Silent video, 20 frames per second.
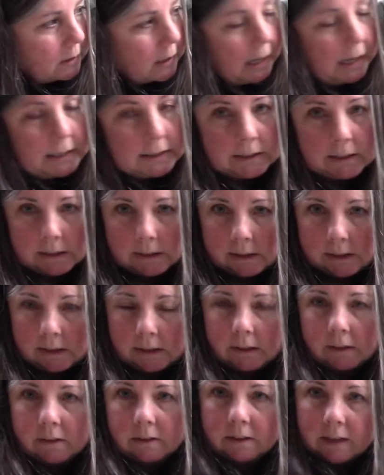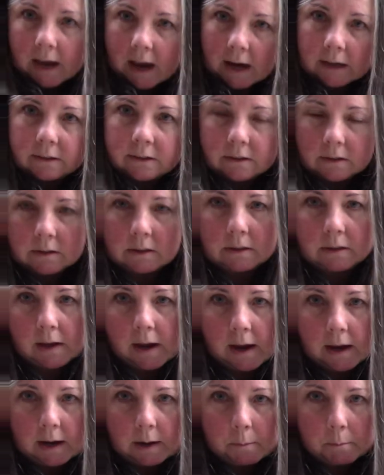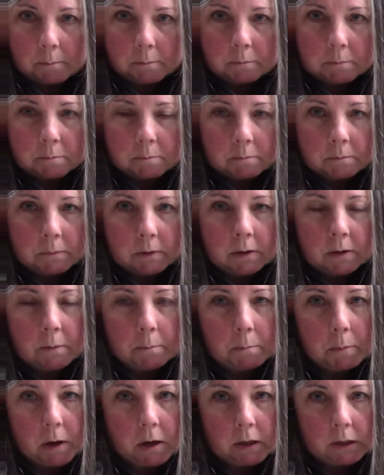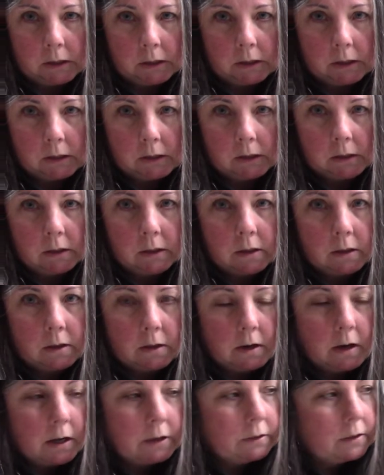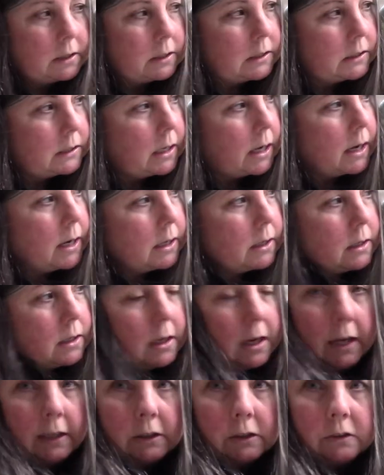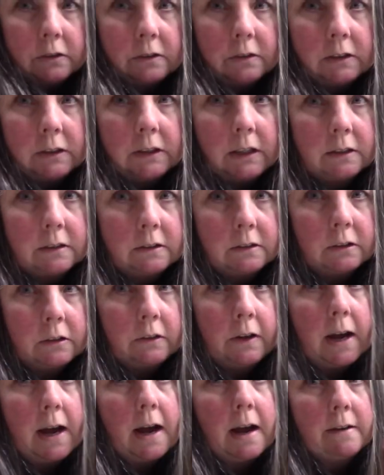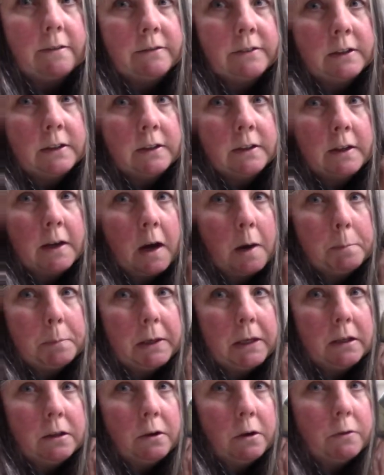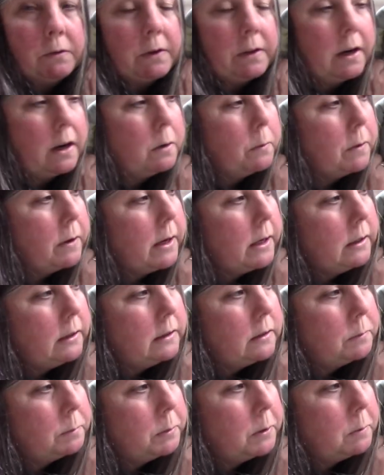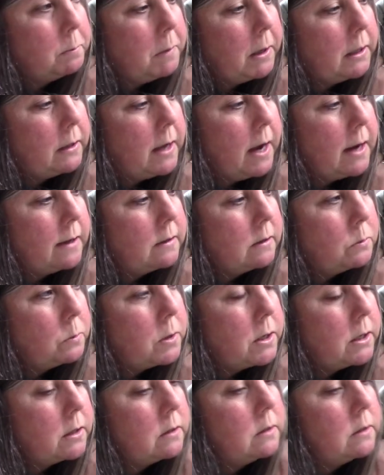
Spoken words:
I did the exact same marking on this side, and you'll see I still have a pin over there where I need to put my last one.